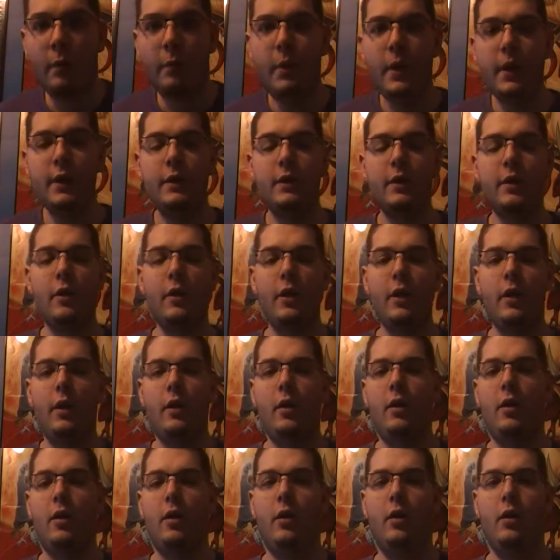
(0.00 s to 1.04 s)

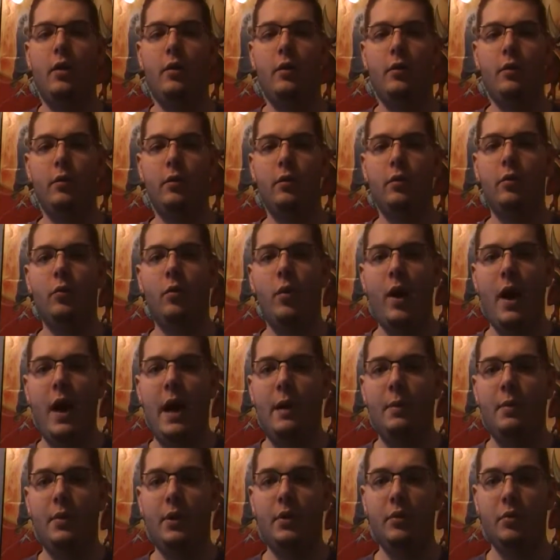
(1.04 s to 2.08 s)
Basically, what
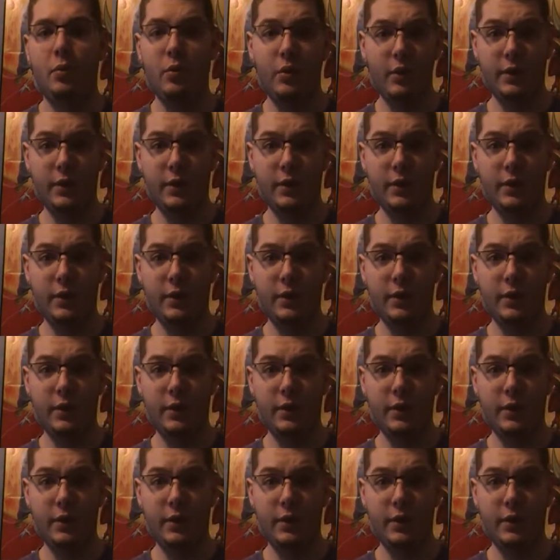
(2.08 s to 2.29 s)
happened